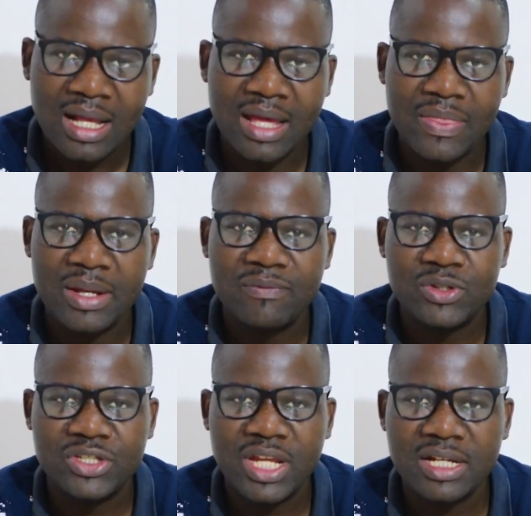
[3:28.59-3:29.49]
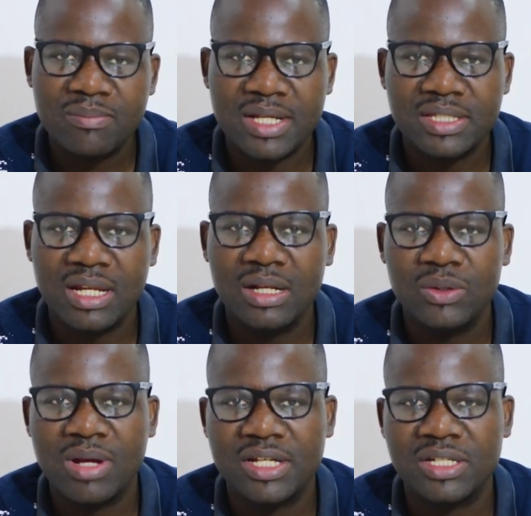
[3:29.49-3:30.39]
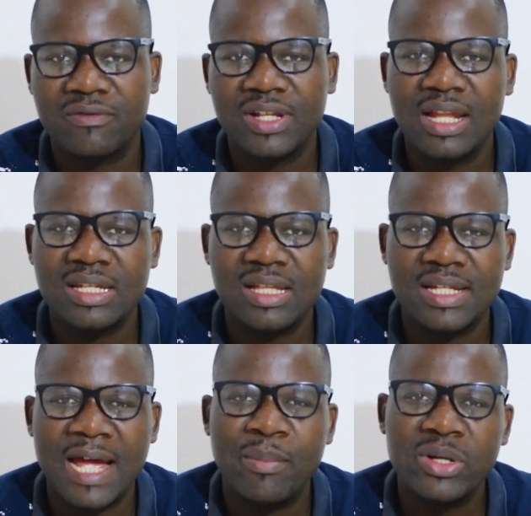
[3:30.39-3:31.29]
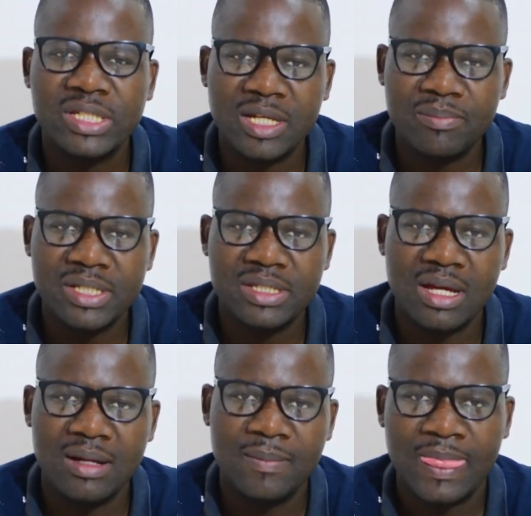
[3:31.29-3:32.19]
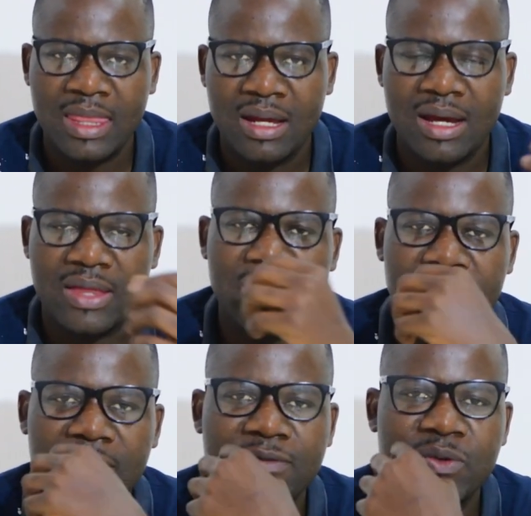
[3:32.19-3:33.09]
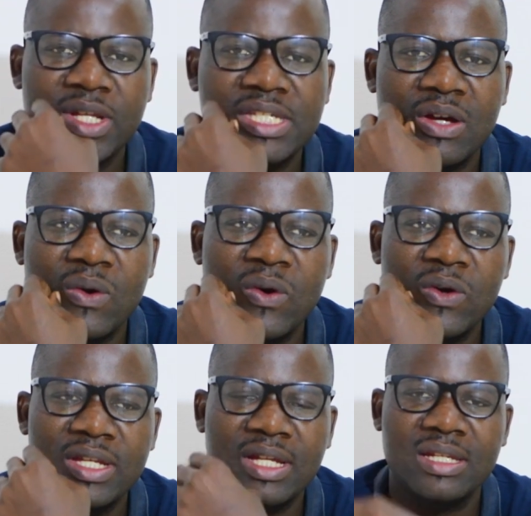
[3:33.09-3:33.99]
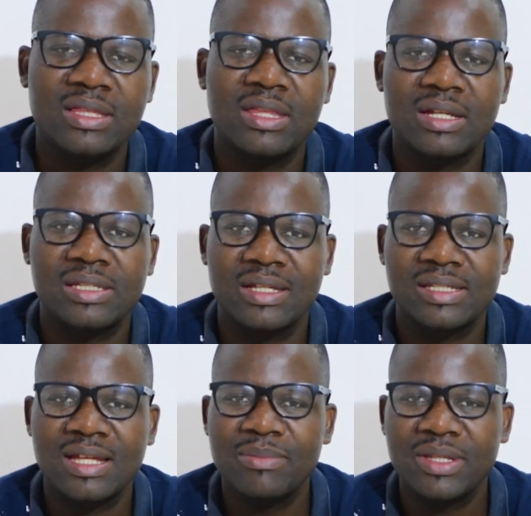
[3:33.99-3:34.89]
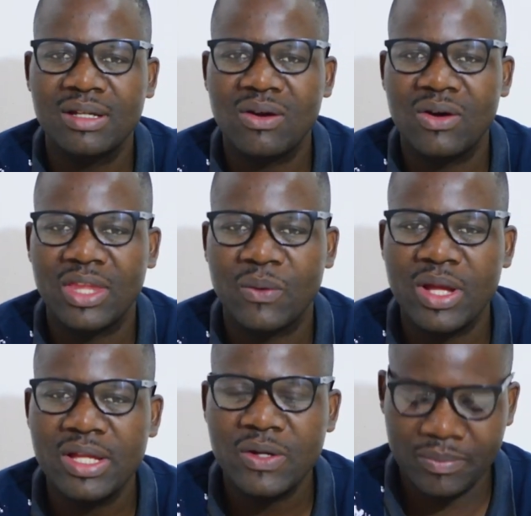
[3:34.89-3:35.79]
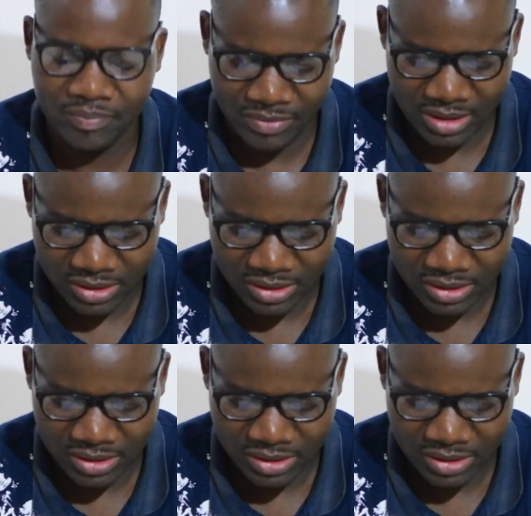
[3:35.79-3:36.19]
and then if you check my channel, you might have realized that I posted a picture I think a few days ago indicating that there's something on the way.